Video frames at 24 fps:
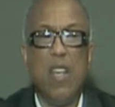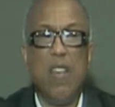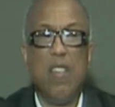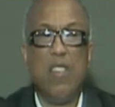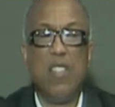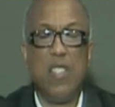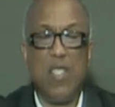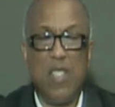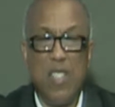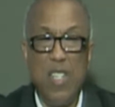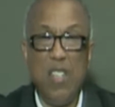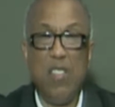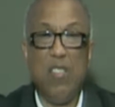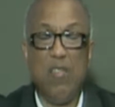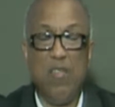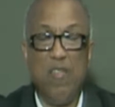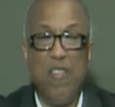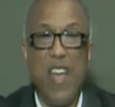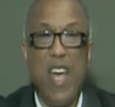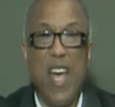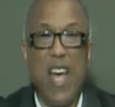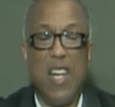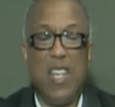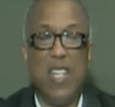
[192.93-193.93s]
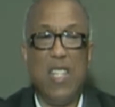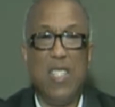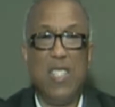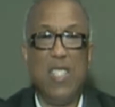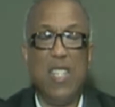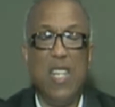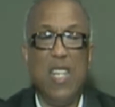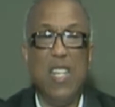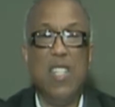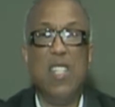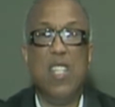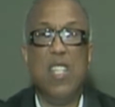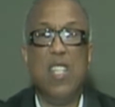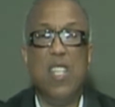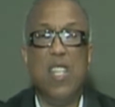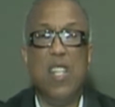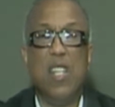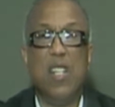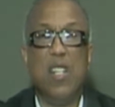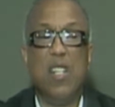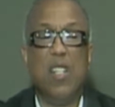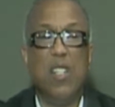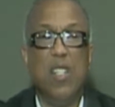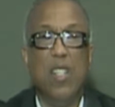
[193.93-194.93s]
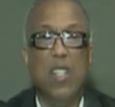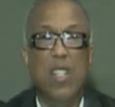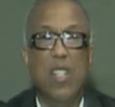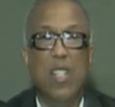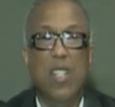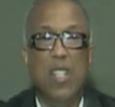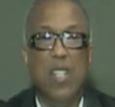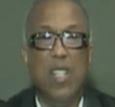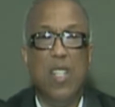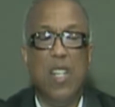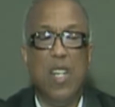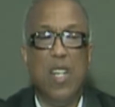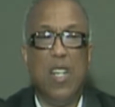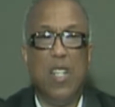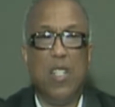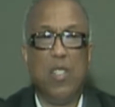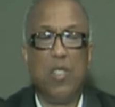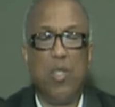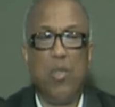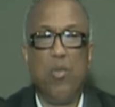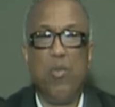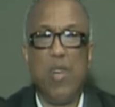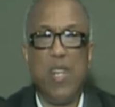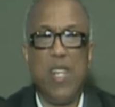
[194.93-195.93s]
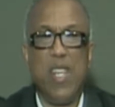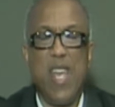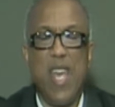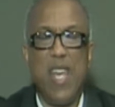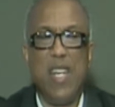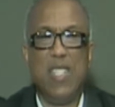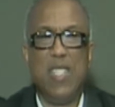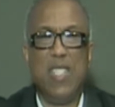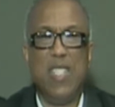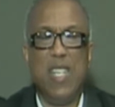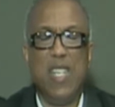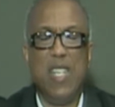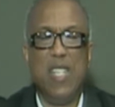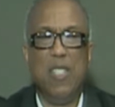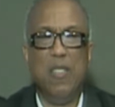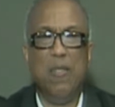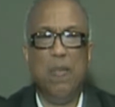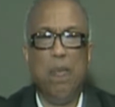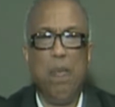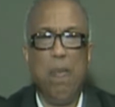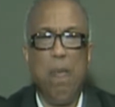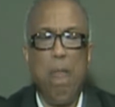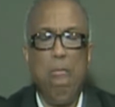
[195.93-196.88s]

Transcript: still valid in the year 2018.